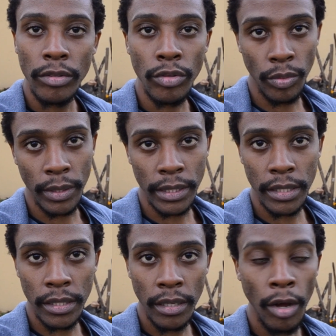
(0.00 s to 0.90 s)
Do
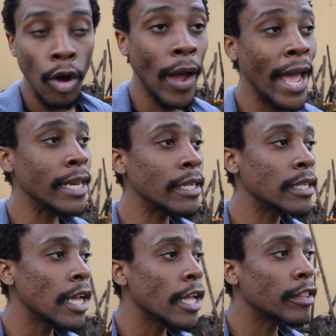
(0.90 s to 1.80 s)
it. Oh, and
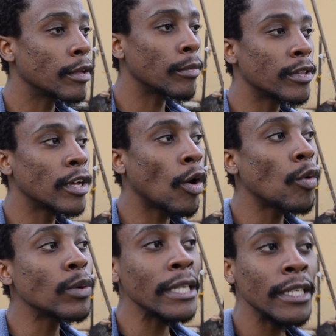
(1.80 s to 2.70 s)
the
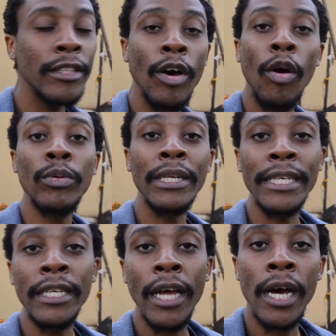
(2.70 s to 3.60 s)

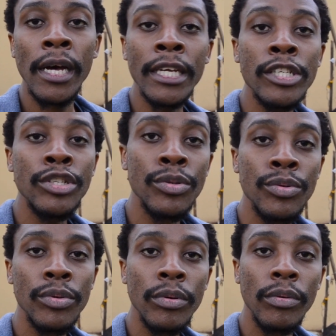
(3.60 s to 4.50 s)
only
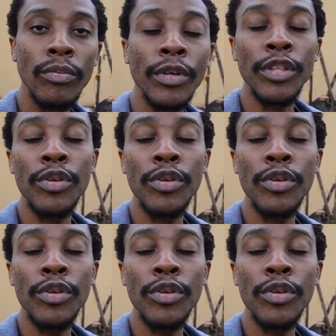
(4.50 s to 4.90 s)
issue with